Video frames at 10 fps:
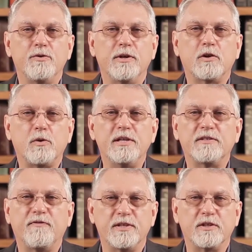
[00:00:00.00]
to
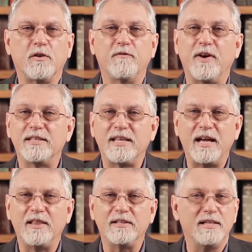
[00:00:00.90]
increase physical
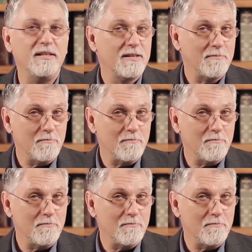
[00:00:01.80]
vitality,